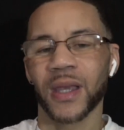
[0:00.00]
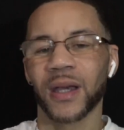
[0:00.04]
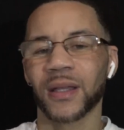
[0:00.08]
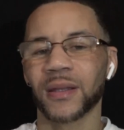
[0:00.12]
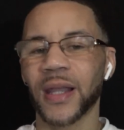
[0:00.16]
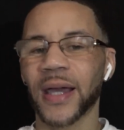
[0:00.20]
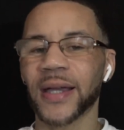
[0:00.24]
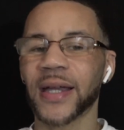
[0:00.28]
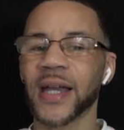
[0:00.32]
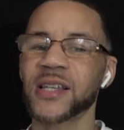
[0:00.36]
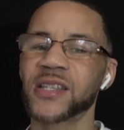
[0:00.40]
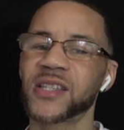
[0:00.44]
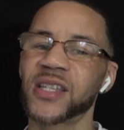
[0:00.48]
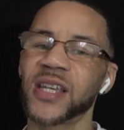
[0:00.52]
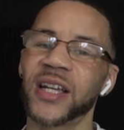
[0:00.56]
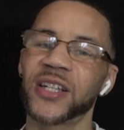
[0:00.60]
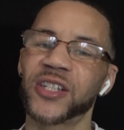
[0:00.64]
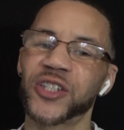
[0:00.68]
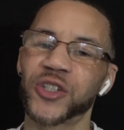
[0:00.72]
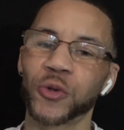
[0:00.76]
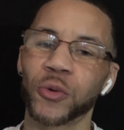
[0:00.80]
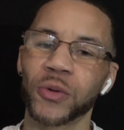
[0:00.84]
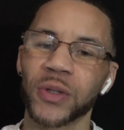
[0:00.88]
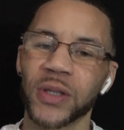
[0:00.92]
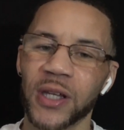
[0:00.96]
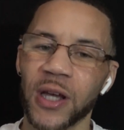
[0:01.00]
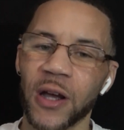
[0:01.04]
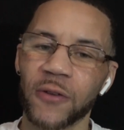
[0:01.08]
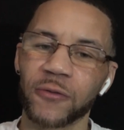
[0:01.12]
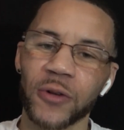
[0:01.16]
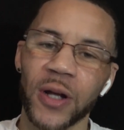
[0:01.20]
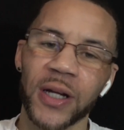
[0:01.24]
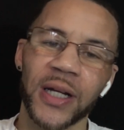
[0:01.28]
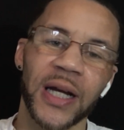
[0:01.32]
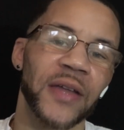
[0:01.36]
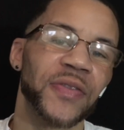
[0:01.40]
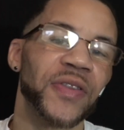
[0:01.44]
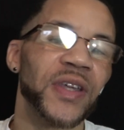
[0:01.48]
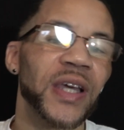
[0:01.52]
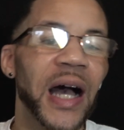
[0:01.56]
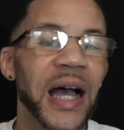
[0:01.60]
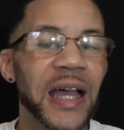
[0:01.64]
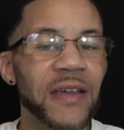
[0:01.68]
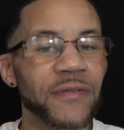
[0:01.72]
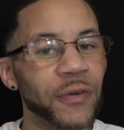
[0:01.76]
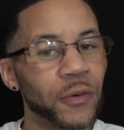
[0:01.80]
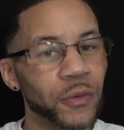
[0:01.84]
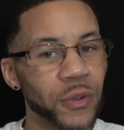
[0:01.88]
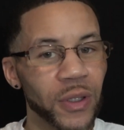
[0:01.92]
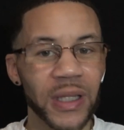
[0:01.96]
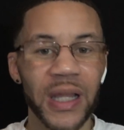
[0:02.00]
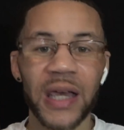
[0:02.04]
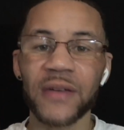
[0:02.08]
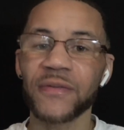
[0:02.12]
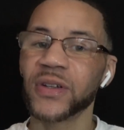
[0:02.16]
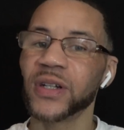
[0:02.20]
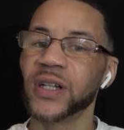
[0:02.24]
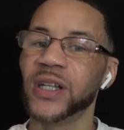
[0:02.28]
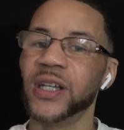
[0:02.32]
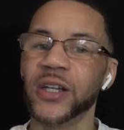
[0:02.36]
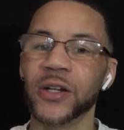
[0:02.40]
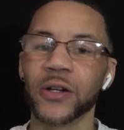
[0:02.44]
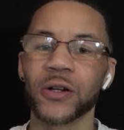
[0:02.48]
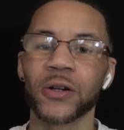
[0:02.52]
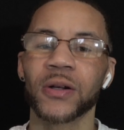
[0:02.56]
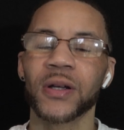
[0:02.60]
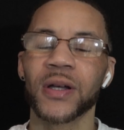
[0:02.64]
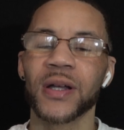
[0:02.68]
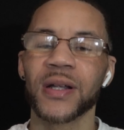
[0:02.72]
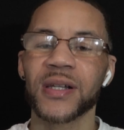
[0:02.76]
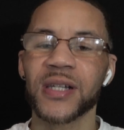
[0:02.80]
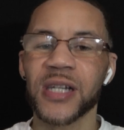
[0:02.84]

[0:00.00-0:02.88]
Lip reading: like I said shortly after I got the iPhone 11 here,